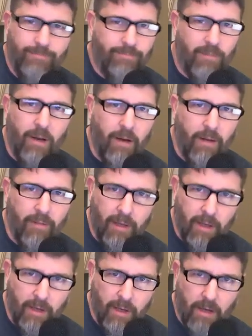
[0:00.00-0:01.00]
I don't have that
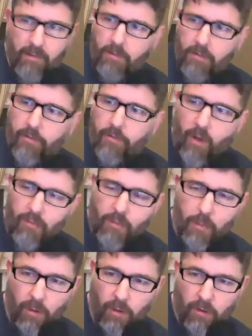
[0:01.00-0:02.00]
kind of action, so I'll have to
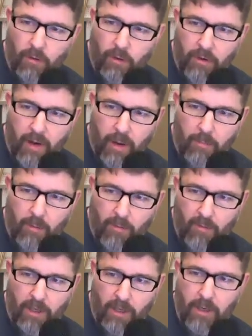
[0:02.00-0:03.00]
build a little adapter
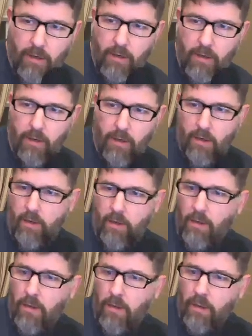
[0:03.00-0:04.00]
thingy.
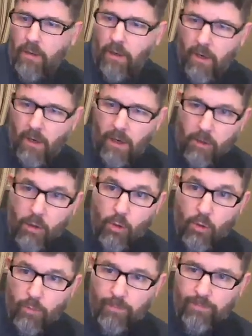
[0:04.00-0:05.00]
Cool.